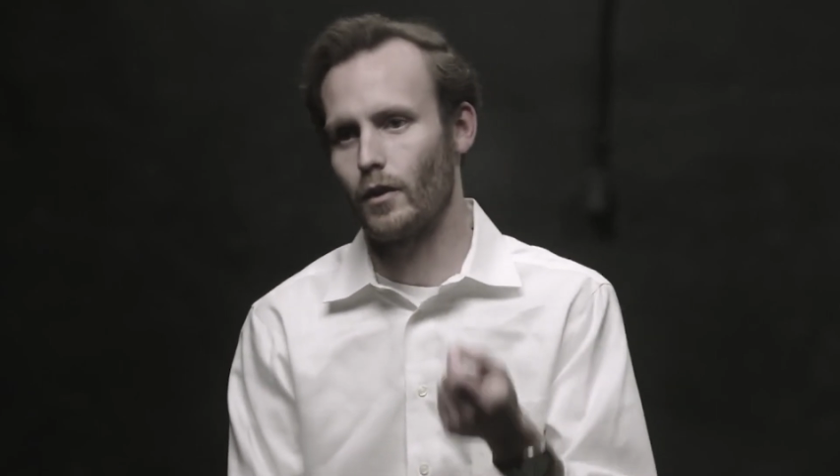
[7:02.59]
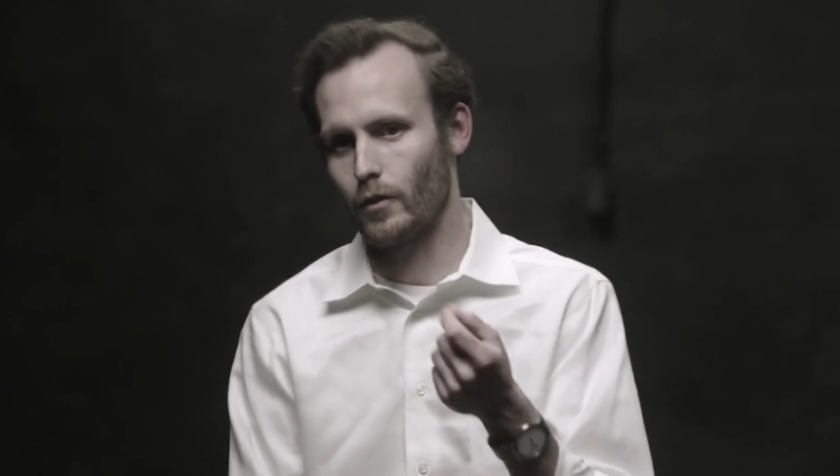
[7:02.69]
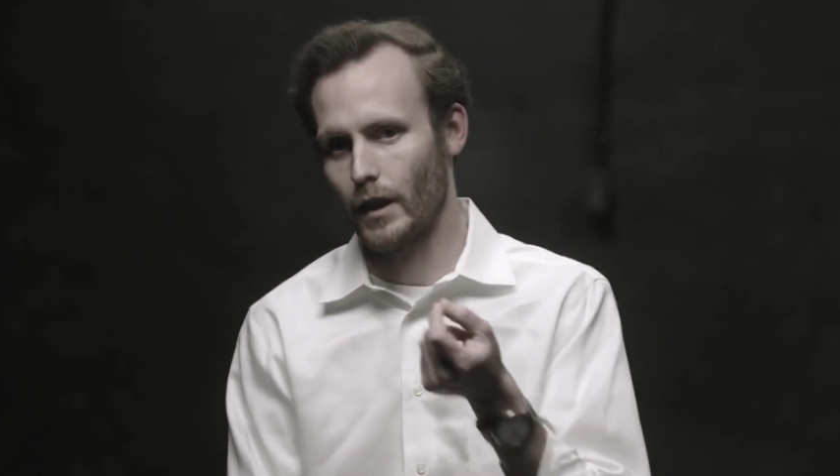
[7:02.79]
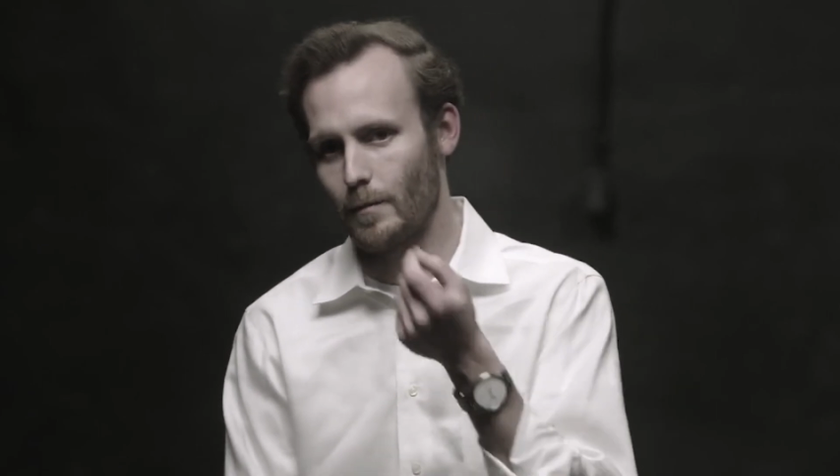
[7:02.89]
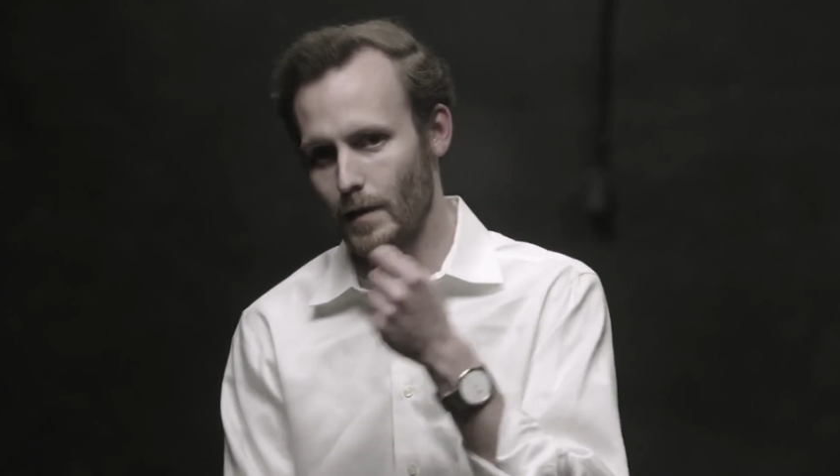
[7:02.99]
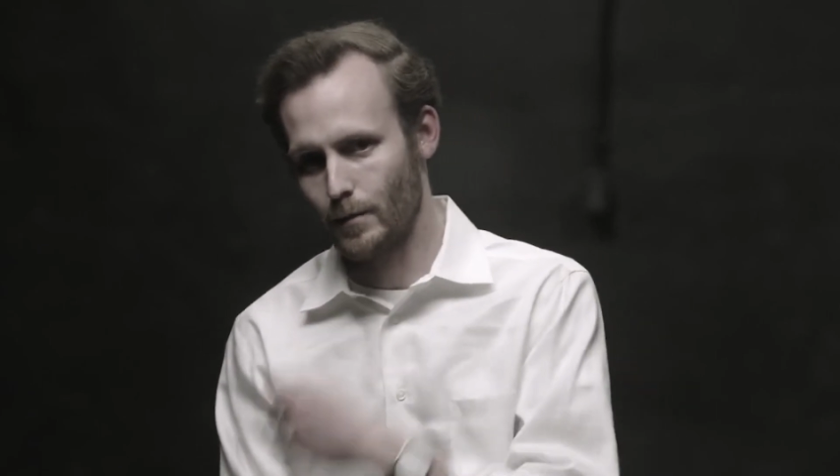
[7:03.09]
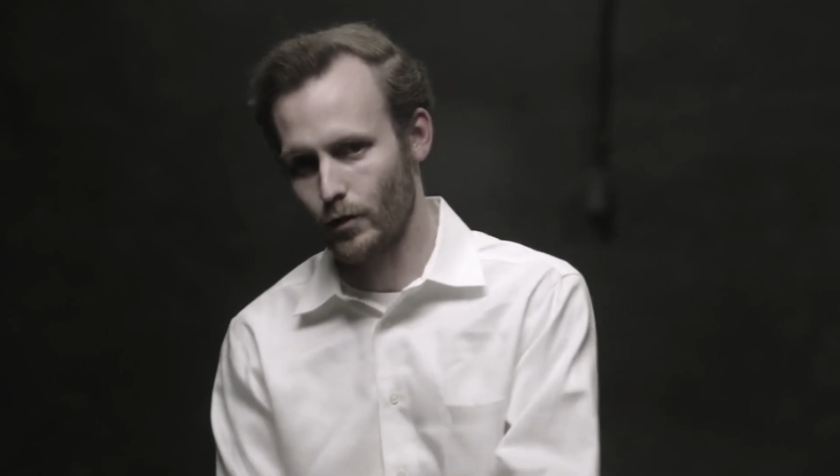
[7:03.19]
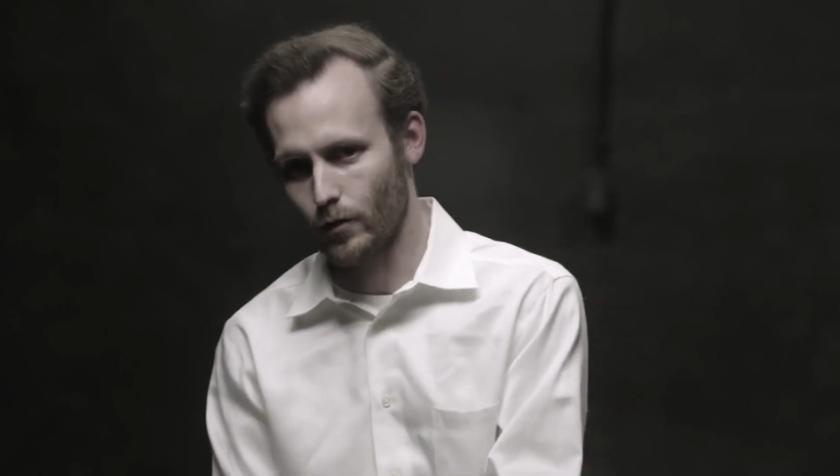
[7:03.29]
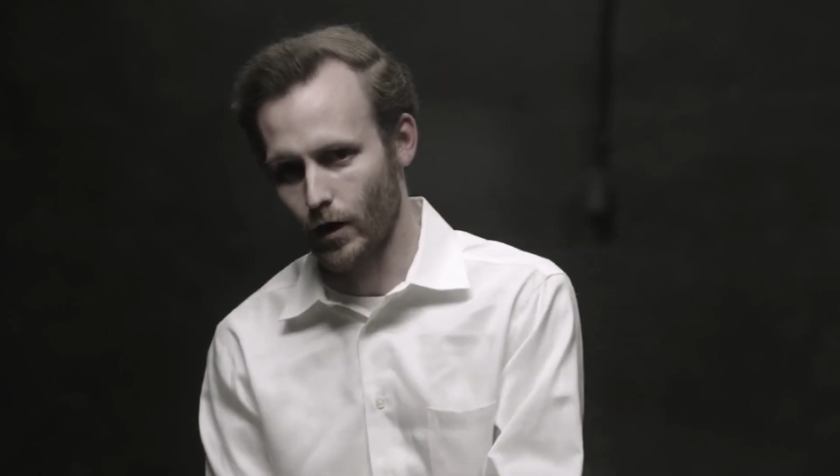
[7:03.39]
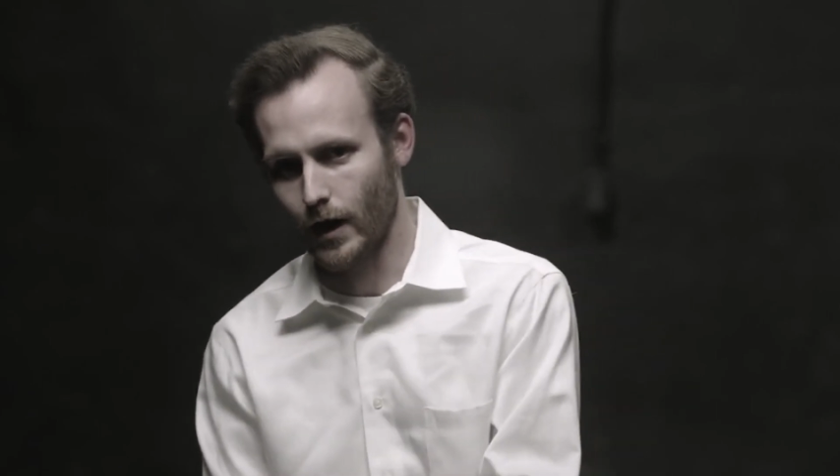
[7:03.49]
change their
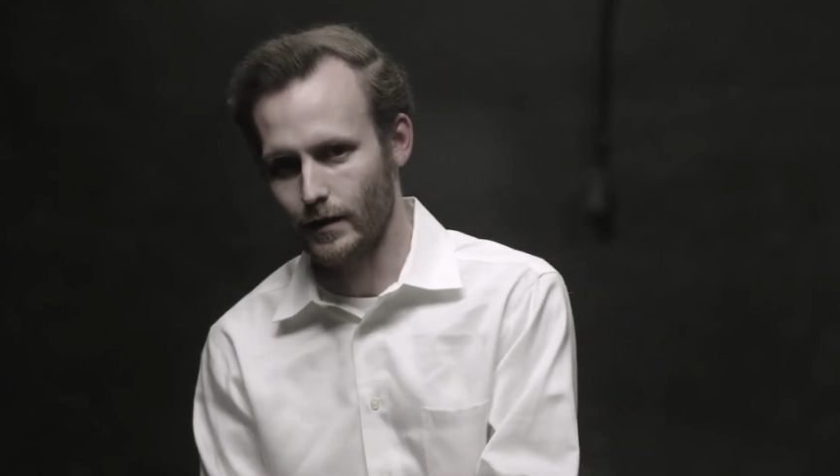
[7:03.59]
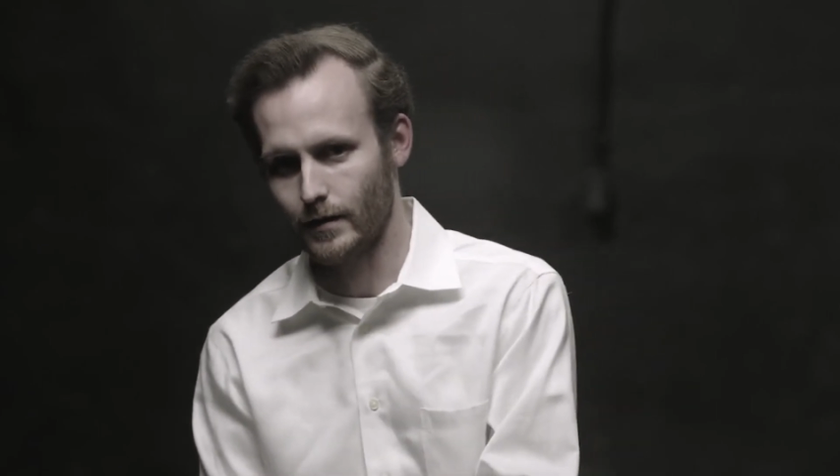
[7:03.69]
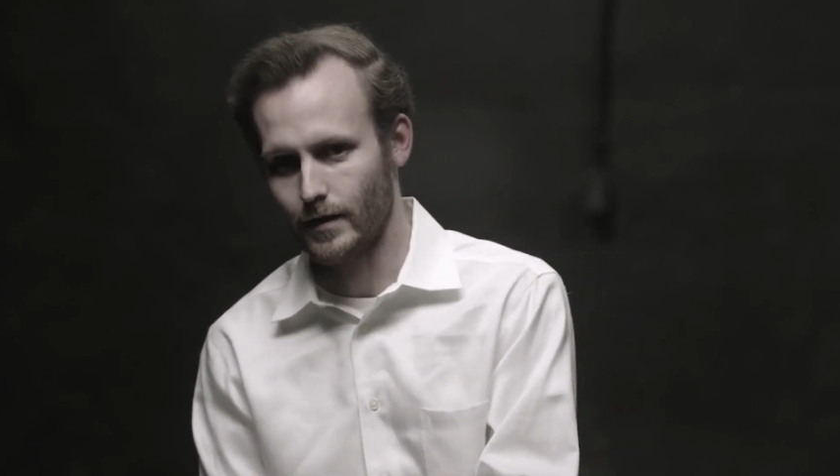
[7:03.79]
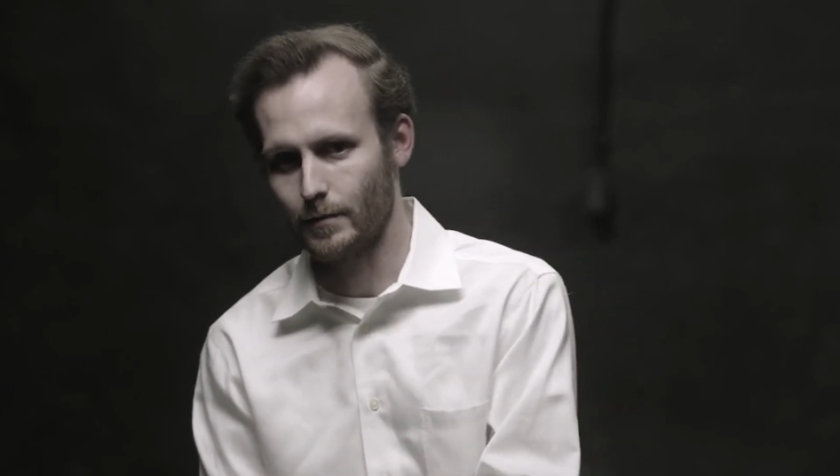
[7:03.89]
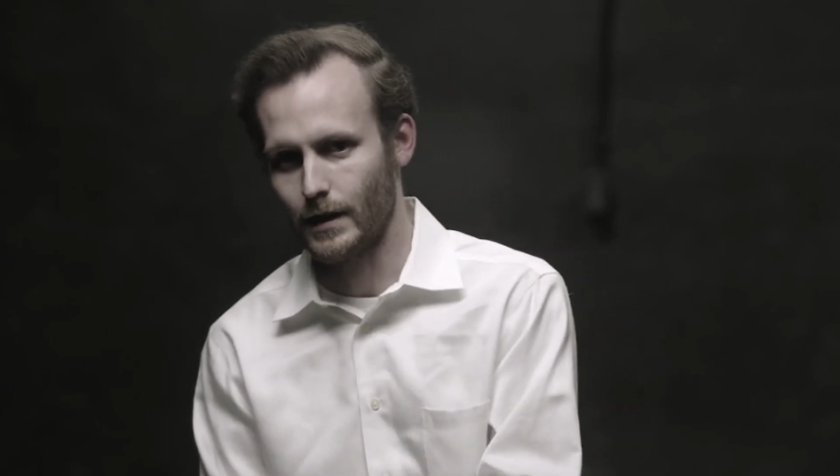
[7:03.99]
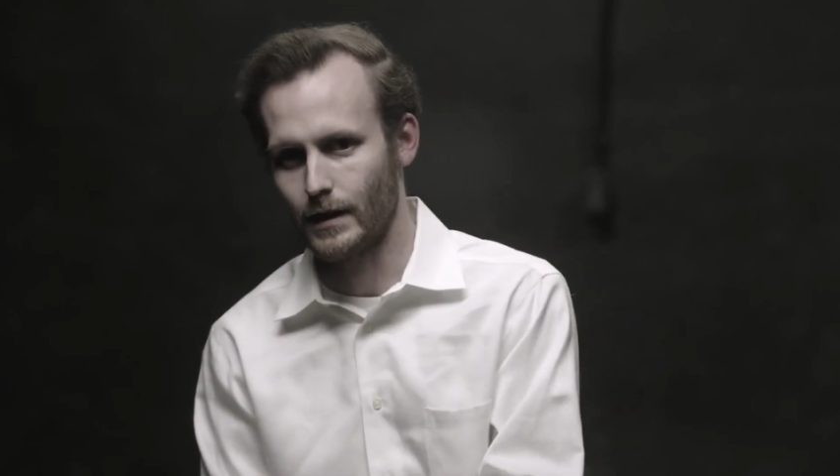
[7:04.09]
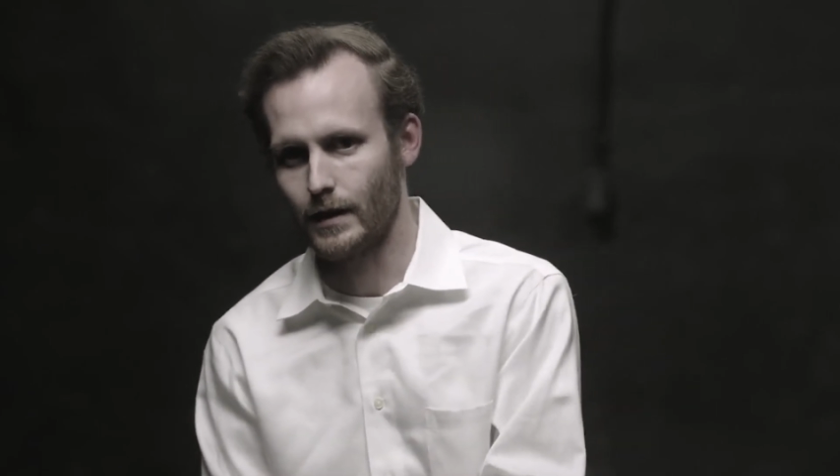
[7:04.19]
statements during the